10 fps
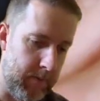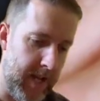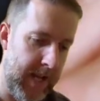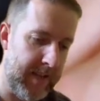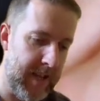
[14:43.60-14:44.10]

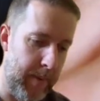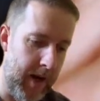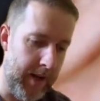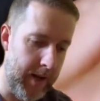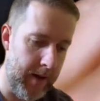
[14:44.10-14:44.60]
into the
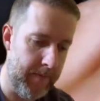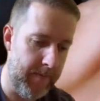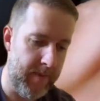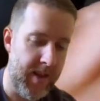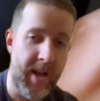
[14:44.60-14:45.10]
binder.
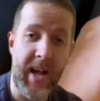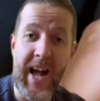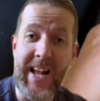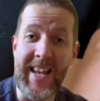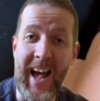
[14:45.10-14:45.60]

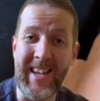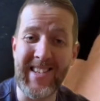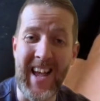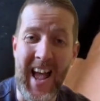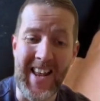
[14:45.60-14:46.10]

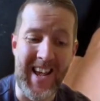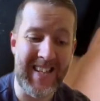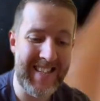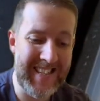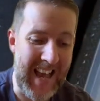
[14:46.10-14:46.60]
Nice and
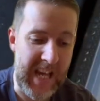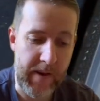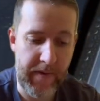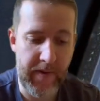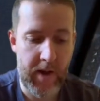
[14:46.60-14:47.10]
safe.